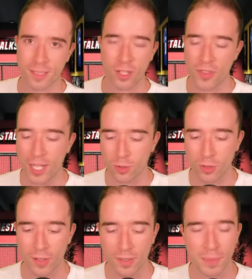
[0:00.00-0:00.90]
Not that
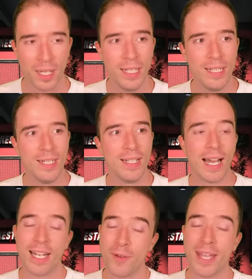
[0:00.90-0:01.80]
Torres. But
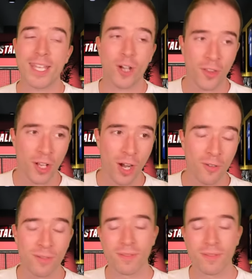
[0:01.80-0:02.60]
anyway, he got the goal.